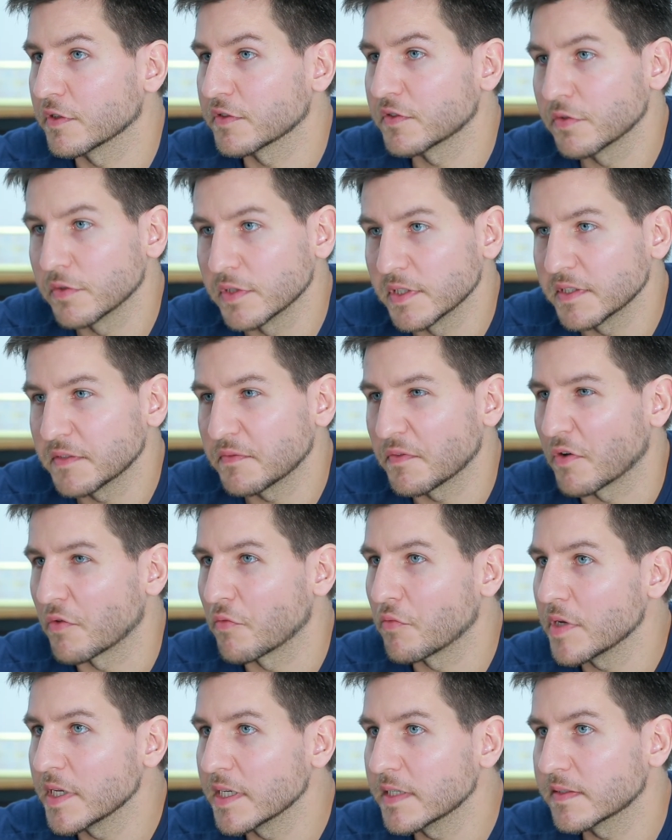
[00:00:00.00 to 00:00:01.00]
studies for
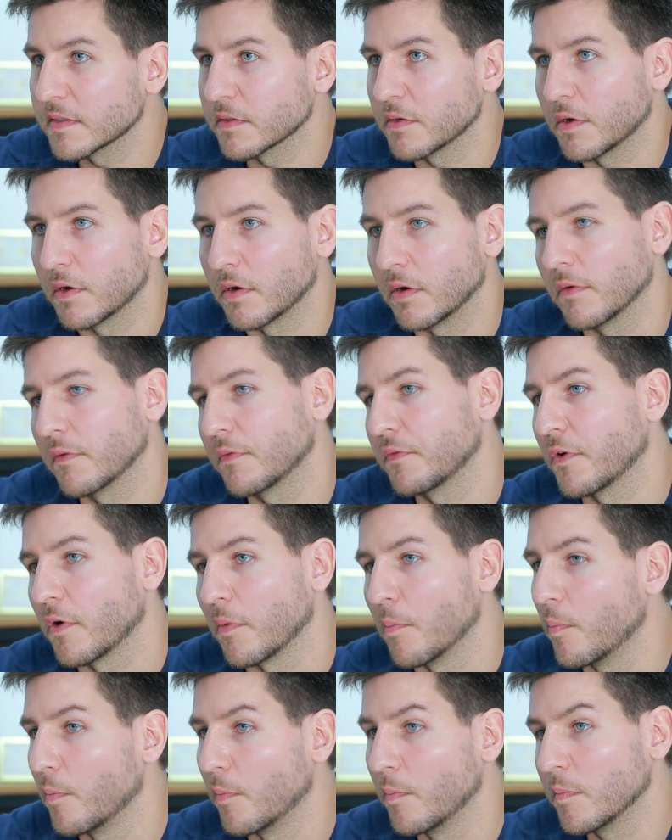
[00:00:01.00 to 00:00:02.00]
weeks or for
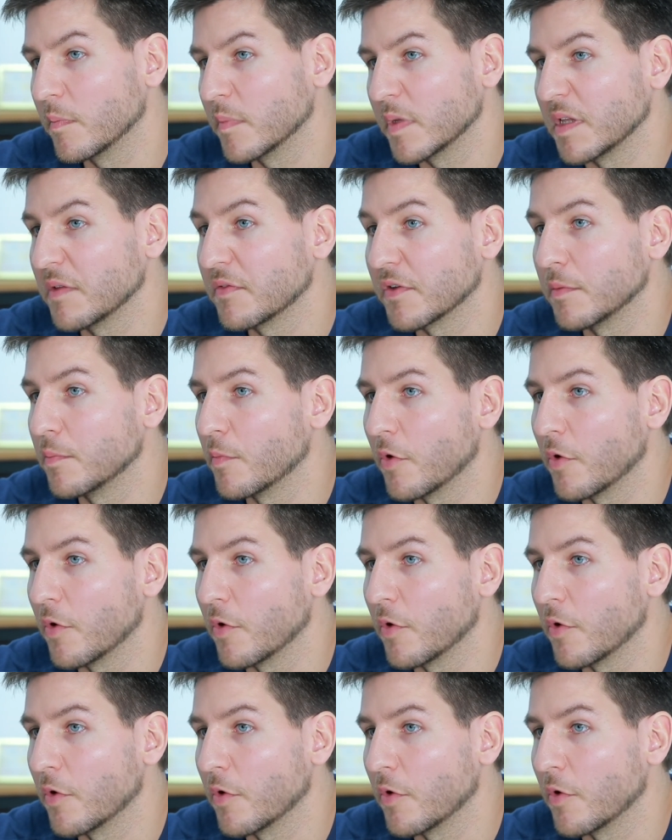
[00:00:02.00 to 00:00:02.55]
even